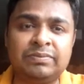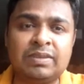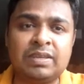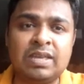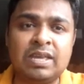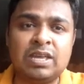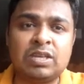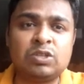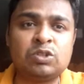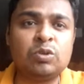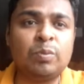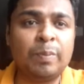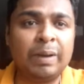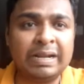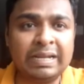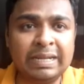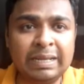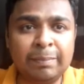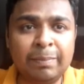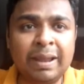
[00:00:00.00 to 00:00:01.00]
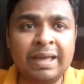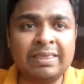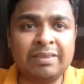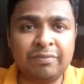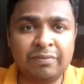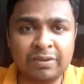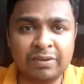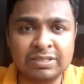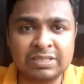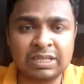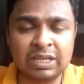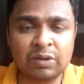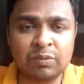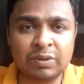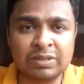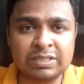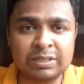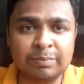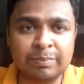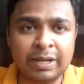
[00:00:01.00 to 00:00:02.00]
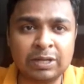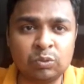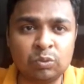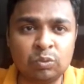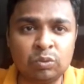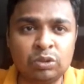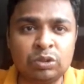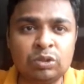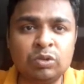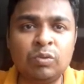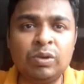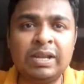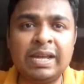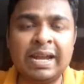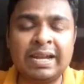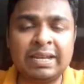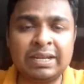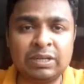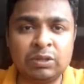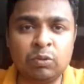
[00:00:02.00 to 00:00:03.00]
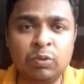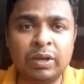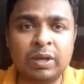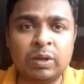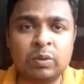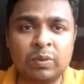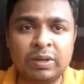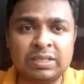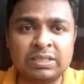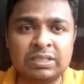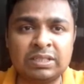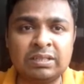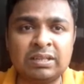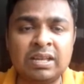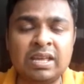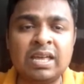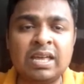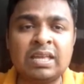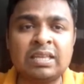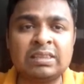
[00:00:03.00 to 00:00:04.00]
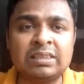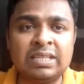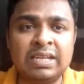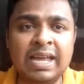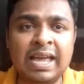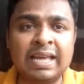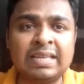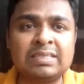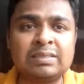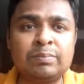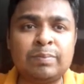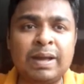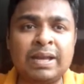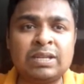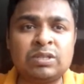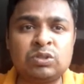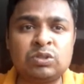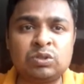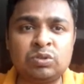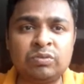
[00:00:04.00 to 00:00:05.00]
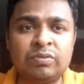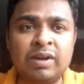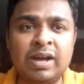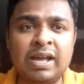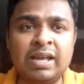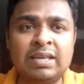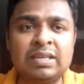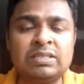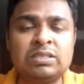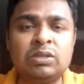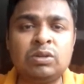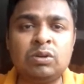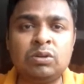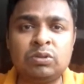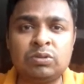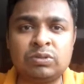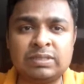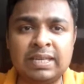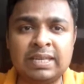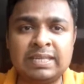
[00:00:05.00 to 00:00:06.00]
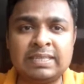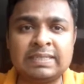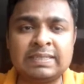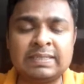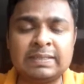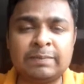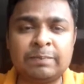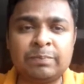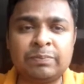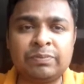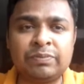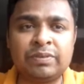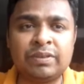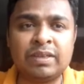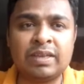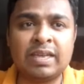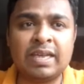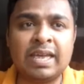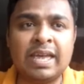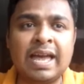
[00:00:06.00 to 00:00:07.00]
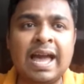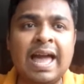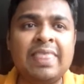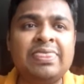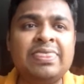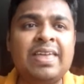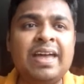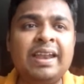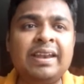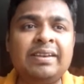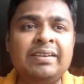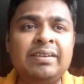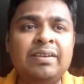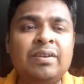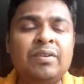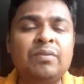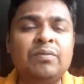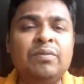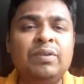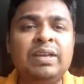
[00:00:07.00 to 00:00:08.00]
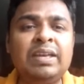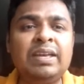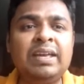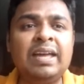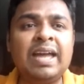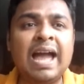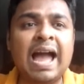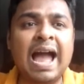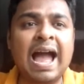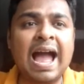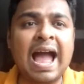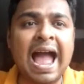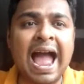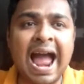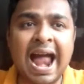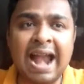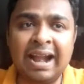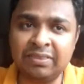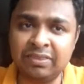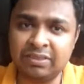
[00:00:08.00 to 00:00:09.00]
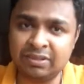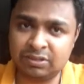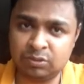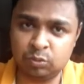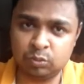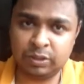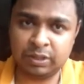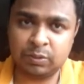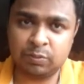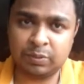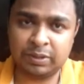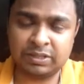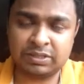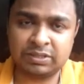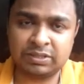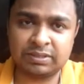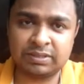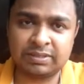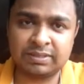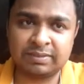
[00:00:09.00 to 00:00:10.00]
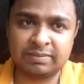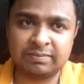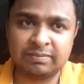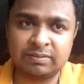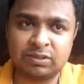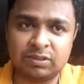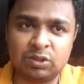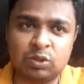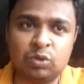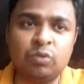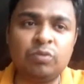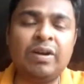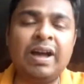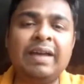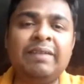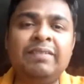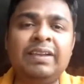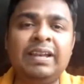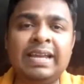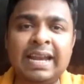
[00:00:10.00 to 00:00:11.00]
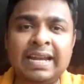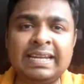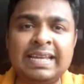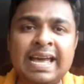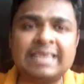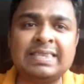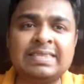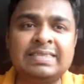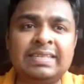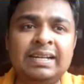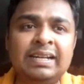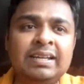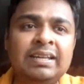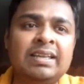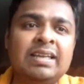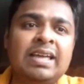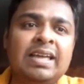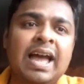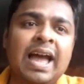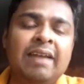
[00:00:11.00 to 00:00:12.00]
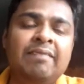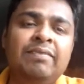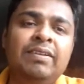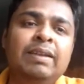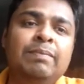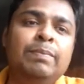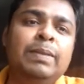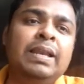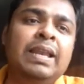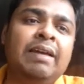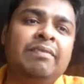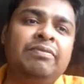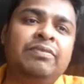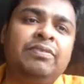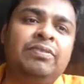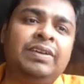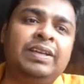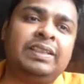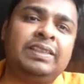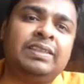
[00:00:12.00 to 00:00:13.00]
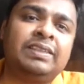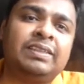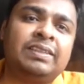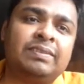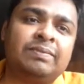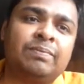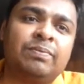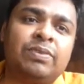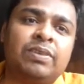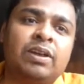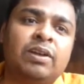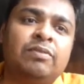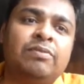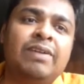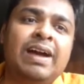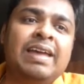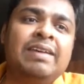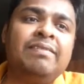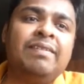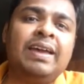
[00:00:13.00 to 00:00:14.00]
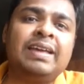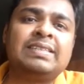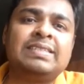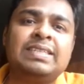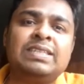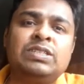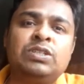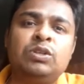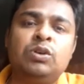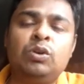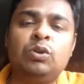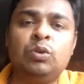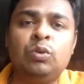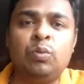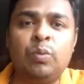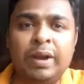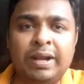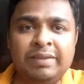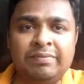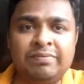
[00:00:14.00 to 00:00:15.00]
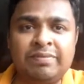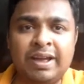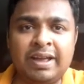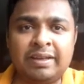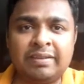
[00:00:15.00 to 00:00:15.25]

So multiply the first equation by 2, you will get a new equation, 3x minus 2y is equal to 6. And then we add the two equations. 2y will get cancelled and we will be left with 5x is equal to 25.